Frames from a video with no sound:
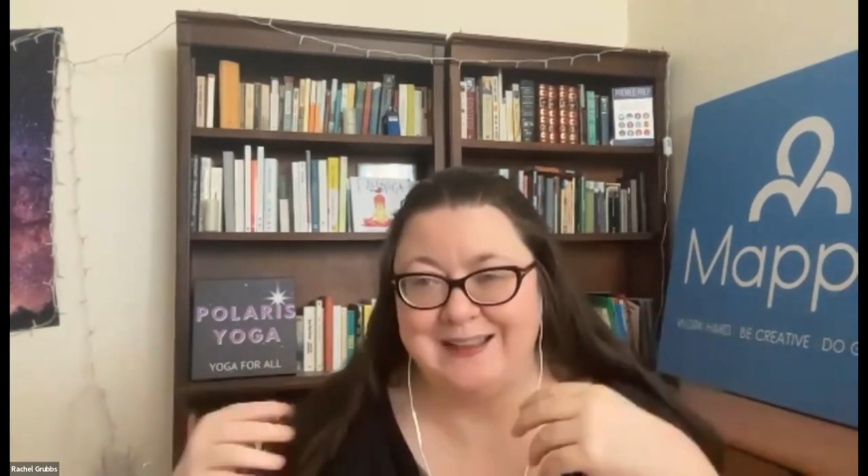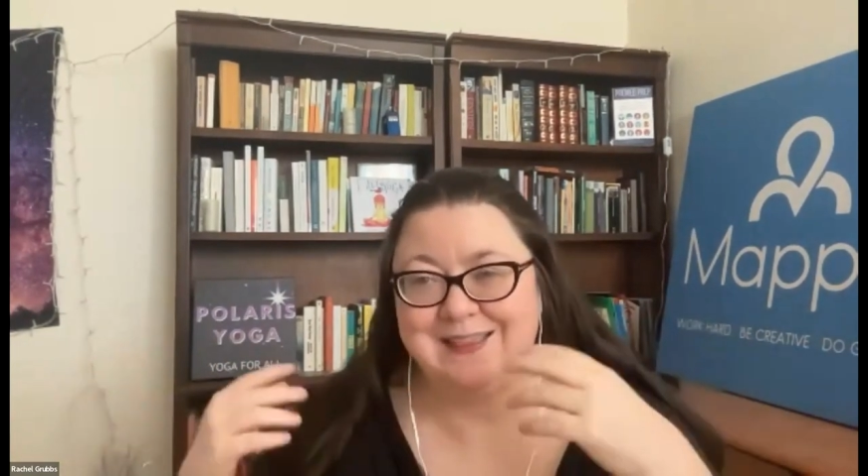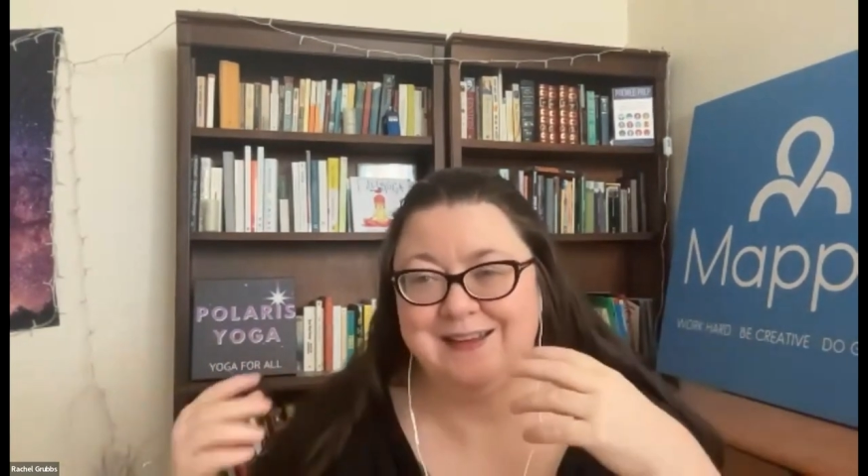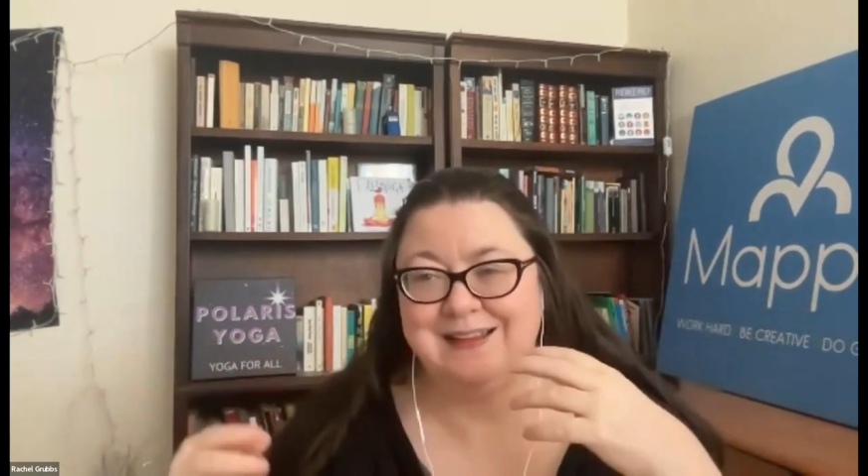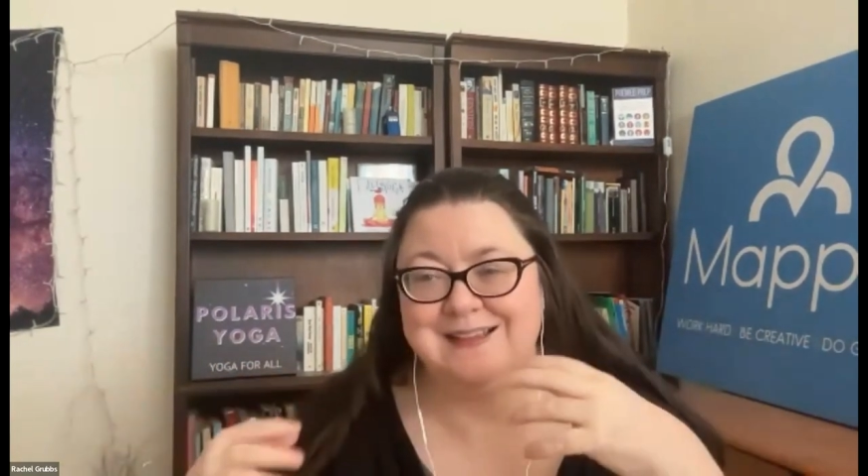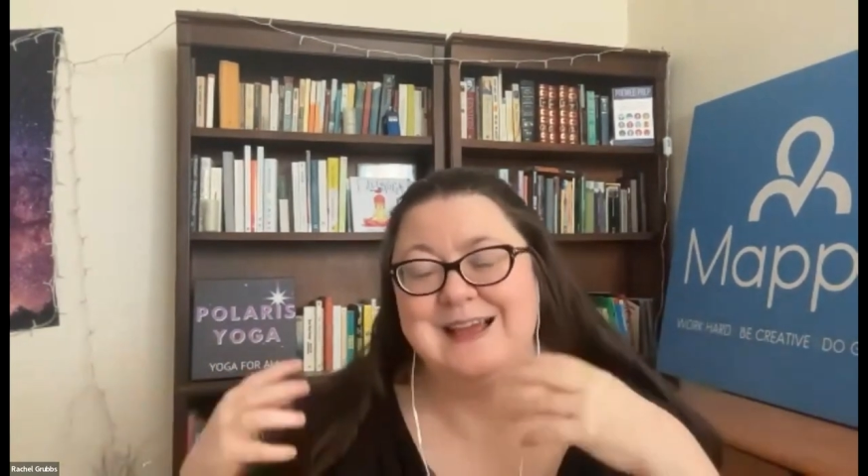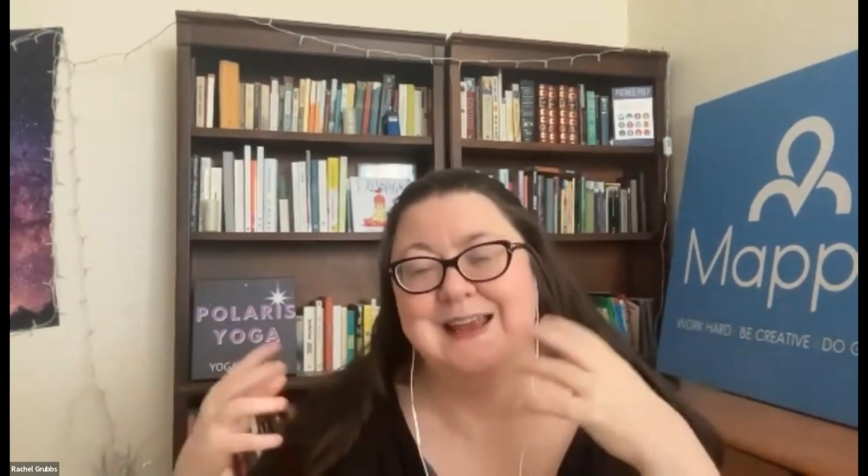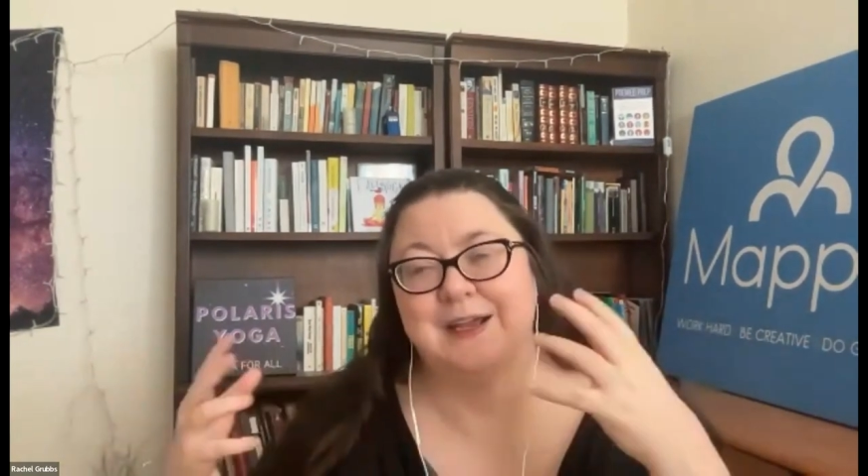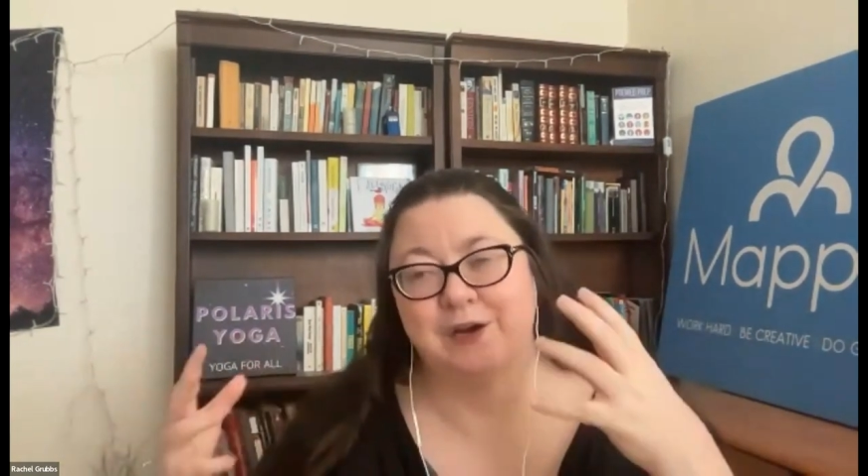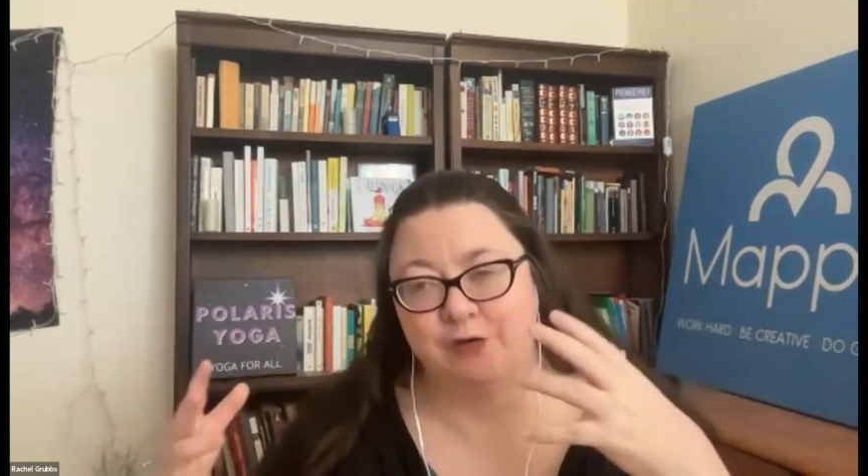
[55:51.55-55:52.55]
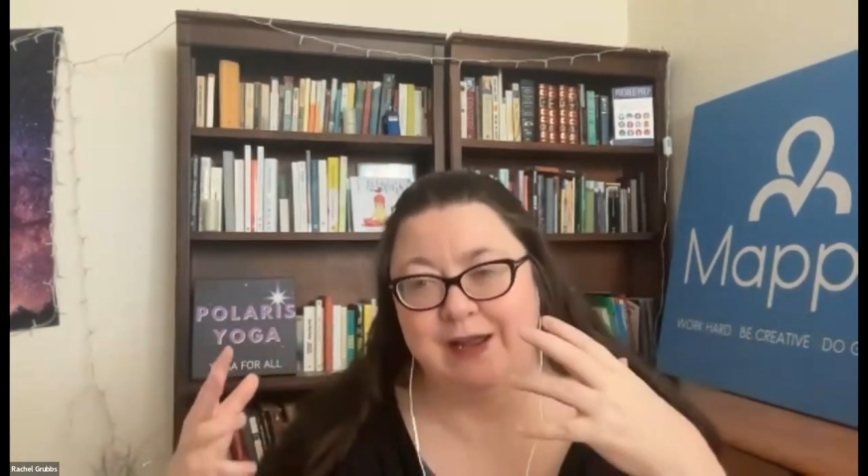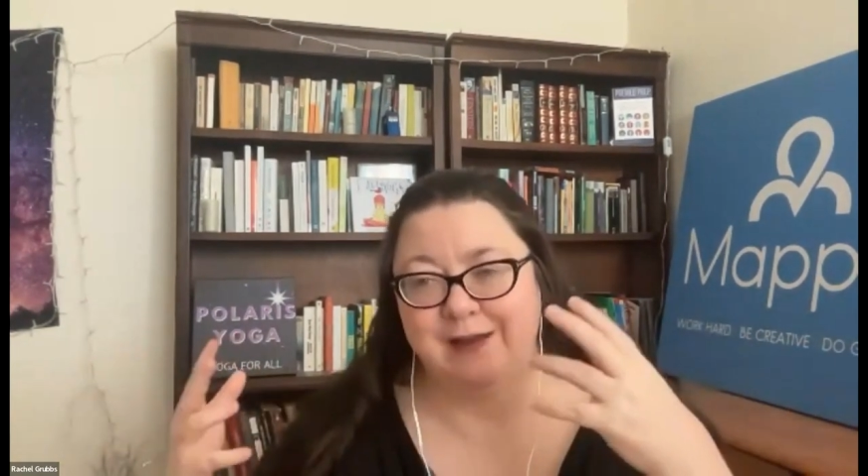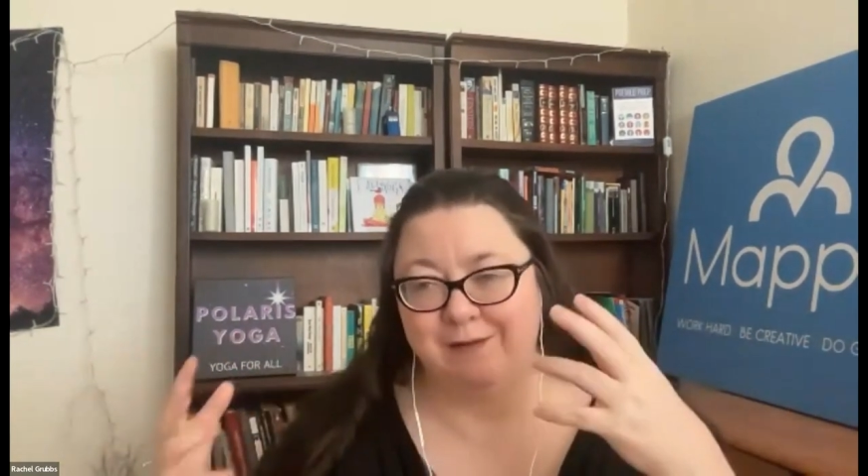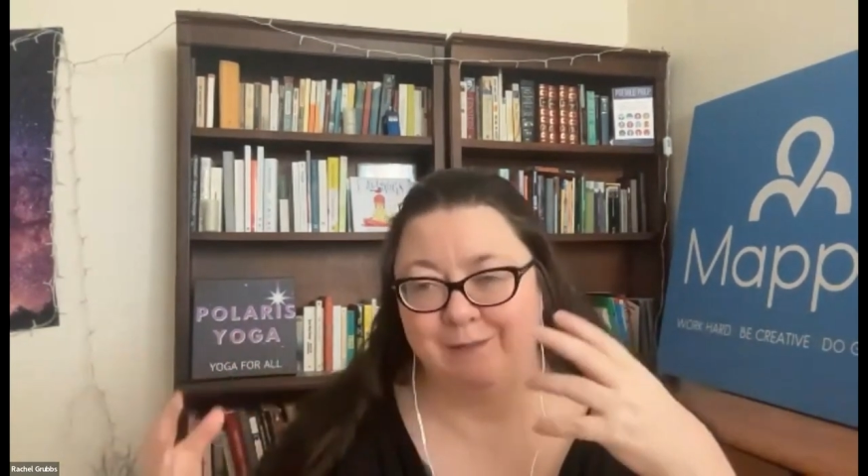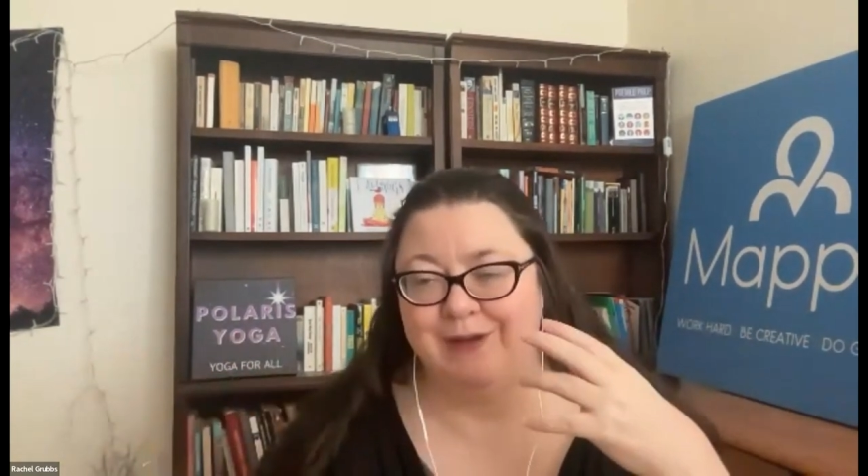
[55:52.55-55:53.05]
It, it's not a cram,